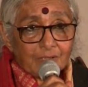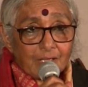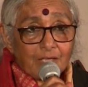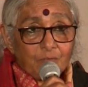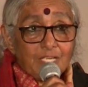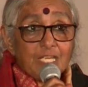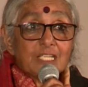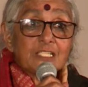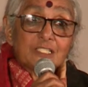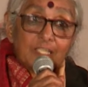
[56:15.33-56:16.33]
And we need
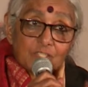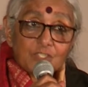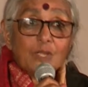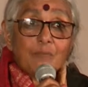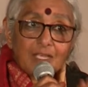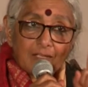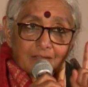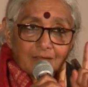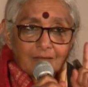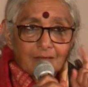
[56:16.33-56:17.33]
a
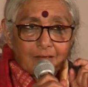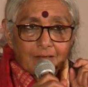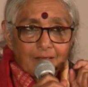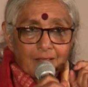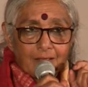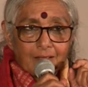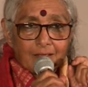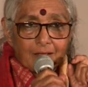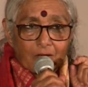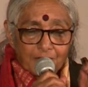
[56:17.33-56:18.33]
systemic,
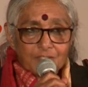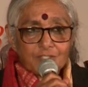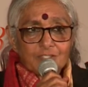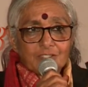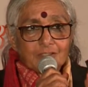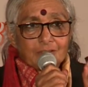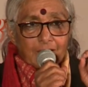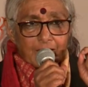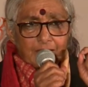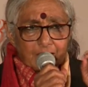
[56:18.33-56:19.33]
honest,
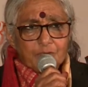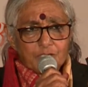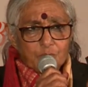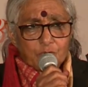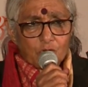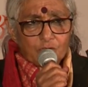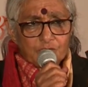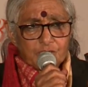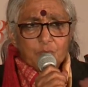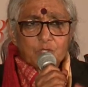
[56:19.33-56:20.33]
and committed
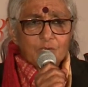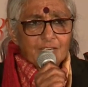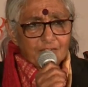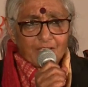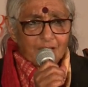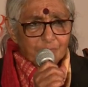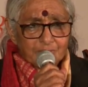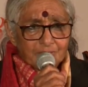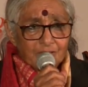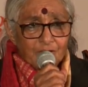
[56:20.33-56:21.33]
bureaucracy, which will never
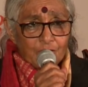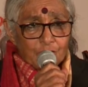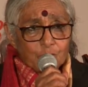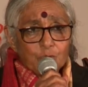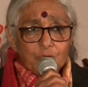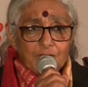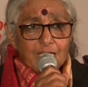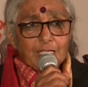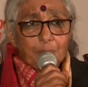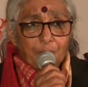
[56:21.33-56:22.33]
happen. So you
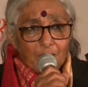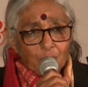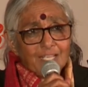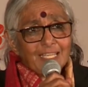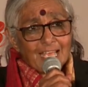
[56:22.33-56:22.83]
need the power in the